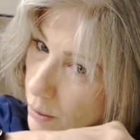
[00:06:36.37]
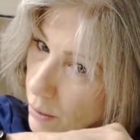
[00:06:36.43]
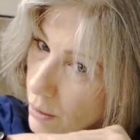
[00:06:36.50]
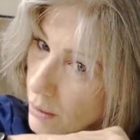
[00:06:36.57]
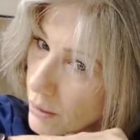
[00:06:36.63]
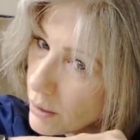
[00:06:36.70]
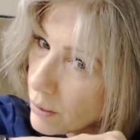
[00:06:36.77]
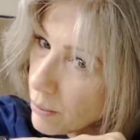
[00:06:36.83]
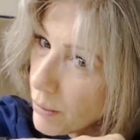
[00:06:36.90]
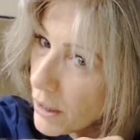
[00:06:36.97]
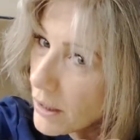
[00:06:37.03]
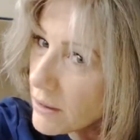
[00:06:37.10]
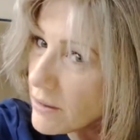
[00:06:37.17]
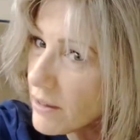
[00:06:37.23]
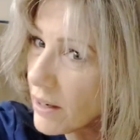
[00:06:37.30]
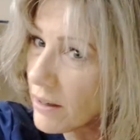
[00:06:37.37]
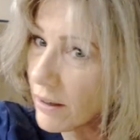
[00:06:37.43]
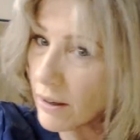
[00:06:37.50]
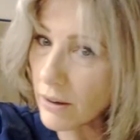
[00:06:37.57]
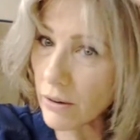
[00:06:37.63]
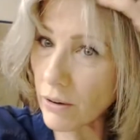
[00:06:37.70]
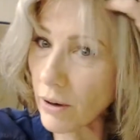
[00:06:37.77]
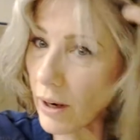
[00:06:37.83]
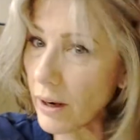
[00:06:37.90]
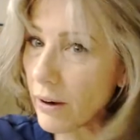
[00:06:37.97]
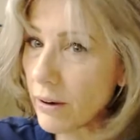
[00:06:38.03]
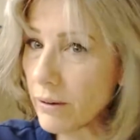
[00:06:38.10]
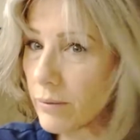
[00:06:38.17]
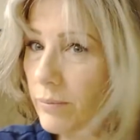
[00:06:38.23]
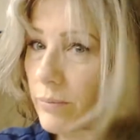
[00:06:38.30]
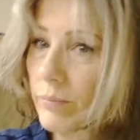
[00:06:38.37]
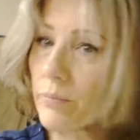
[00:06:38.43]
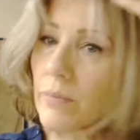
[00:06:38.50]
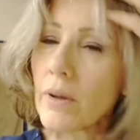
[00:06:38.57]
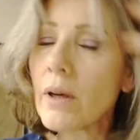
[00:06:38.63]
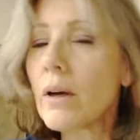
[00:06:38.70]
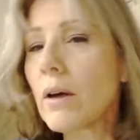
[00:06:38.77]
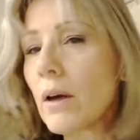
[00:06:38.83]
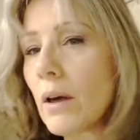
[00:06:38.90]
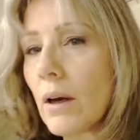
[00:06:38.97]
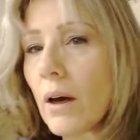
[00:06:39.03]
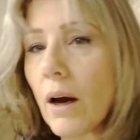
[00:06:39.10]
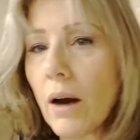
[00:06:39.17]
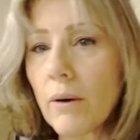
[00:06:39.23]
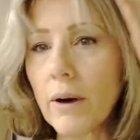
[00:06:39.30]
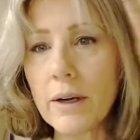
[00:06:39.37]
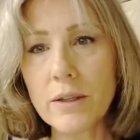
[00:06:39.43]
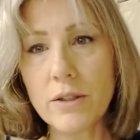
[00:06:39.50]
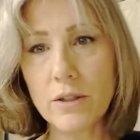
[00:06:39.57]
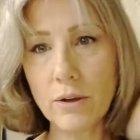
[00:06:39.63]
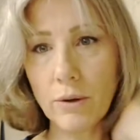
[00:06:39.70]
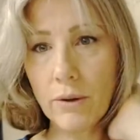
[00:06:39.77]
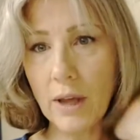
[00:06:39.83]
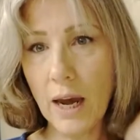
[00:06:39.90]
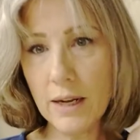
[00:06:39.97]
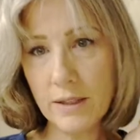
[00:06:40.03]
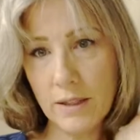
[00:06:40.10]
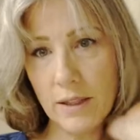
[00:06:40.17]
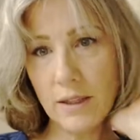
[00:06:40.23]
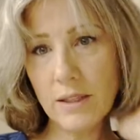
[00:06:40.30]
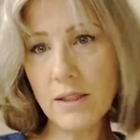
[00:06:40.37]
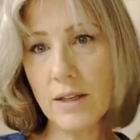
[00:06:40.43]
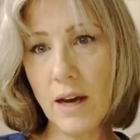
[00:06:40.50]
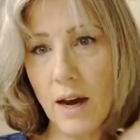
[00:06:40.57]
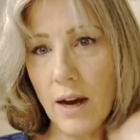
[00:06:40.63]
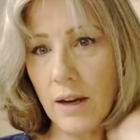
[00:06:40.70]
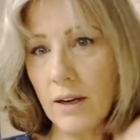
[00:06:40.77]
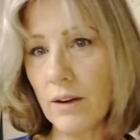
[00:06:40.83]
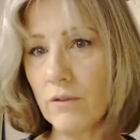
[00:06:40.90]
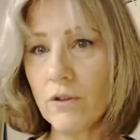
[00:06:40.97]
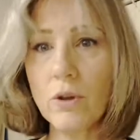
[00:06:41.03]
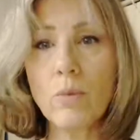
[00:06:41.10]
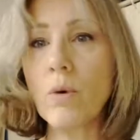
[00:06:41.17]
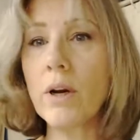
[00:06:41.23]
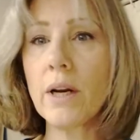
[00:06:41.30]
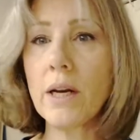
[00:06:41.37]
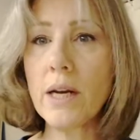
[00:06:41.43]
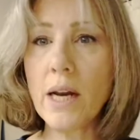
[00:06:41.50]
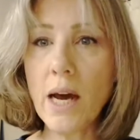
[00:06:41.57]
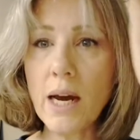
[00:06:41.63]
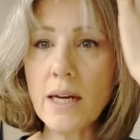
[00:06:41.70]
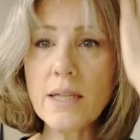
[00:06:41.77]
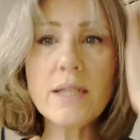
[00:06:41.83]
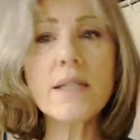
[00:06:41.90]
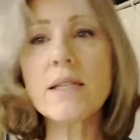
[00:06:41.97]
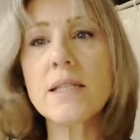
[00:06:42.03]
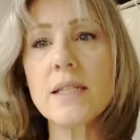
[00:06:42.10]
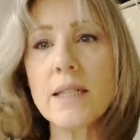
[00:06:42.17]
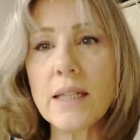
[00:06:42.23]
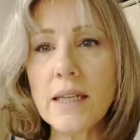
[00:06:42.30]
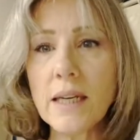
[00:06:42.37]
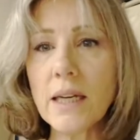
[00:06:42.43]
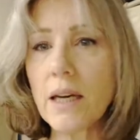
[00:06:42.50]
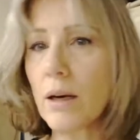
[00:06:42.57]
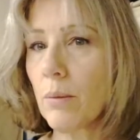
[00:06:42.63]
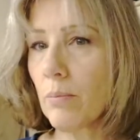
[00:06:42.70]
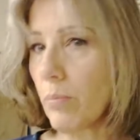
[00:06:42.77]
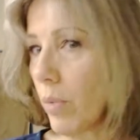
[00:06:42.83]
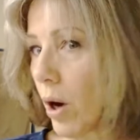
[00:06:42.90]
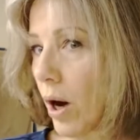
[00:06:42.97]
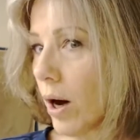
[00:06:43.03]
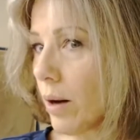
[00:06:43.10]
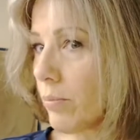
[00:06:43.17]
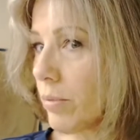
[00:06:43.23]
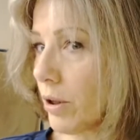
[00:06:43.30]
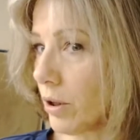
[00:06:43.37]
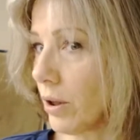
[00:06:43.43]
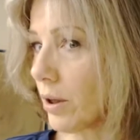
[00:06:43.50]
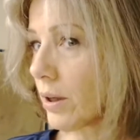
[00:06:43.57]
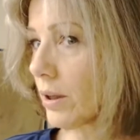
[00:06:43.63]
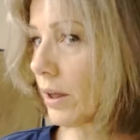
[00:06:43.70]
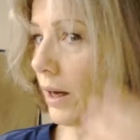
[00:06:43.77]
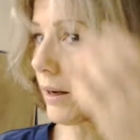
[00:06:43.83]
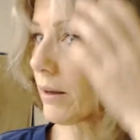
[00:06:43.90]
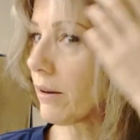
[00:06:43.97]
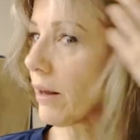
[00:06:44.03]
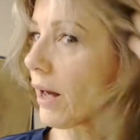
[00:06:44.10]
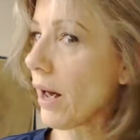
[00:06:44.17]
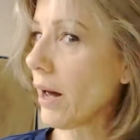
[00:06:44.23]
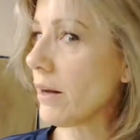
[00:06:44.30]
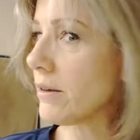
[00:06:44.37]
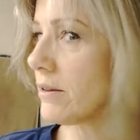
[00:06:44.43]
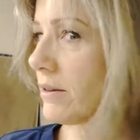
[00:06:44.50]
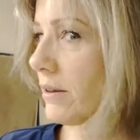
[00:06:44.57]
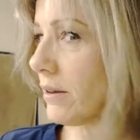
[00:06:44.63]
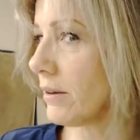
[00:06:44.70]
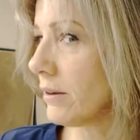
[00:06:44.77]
it'll, it'll make a dent in your hair. All right, so that's the side. If you want a nice, sleek bob look like that,